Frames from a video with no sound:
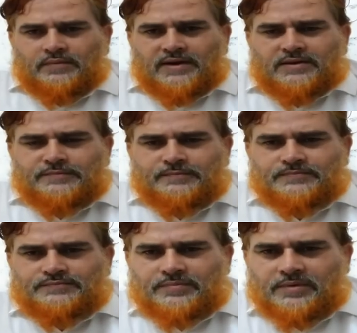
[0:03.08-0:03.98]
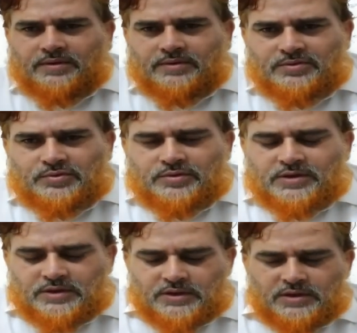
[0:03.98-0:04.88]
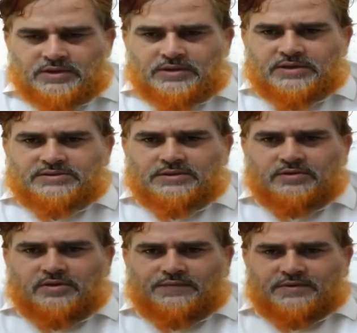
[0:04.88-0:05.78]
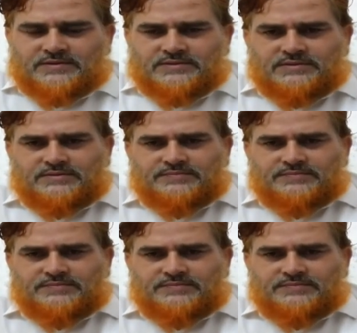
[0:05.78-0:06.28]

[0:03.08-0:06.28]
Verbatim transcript: Welcome to the E International Conference.